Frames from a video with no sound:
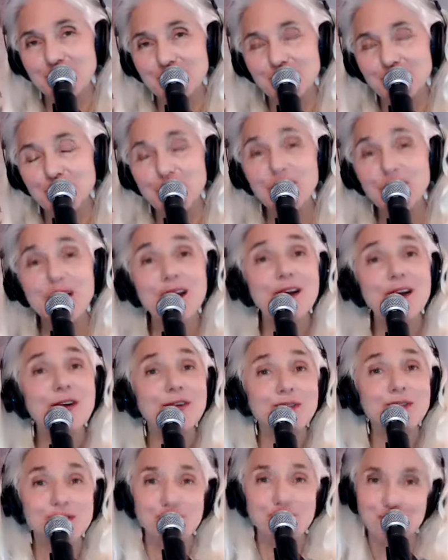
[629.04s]

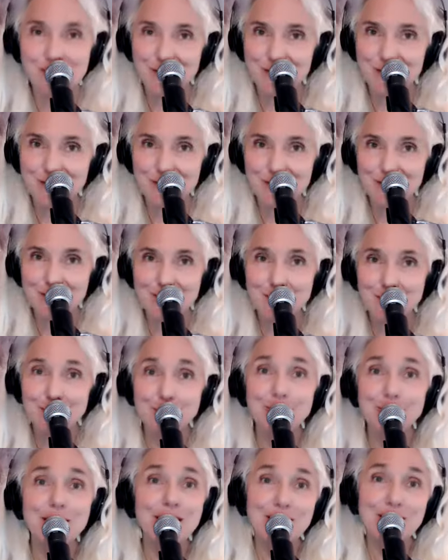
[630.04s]
prayers to
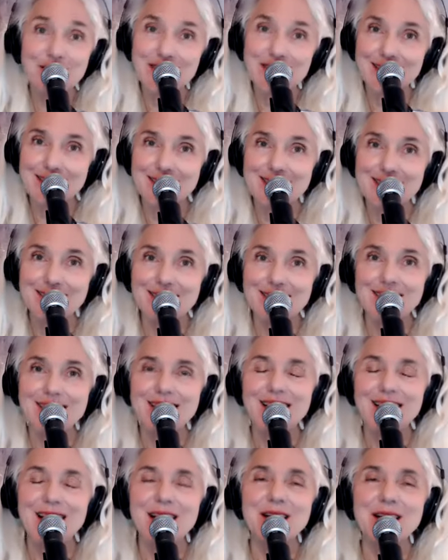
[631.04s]
Mary,
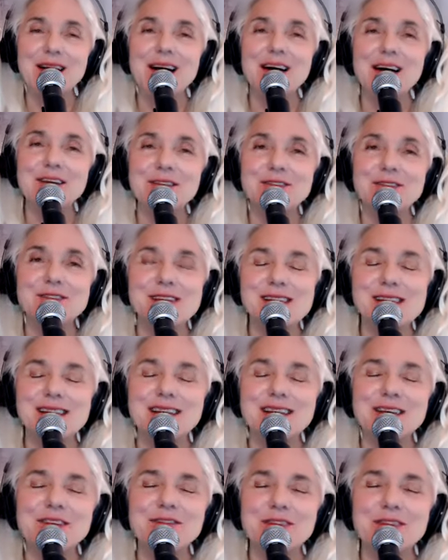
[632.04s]
I
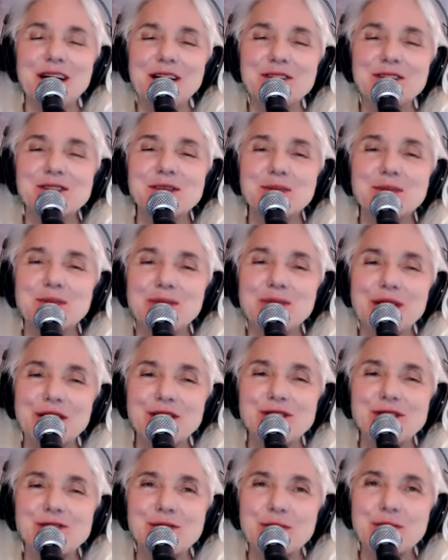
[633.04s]
recently found some
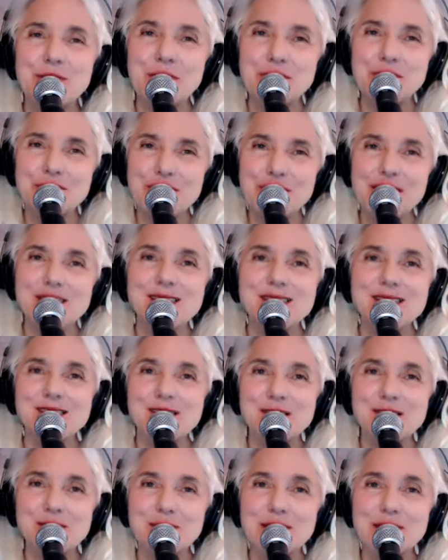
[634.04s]
prayers from Pope Francis
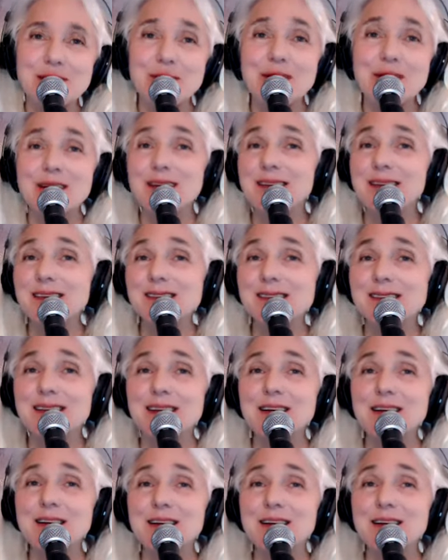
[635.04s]
this week where he's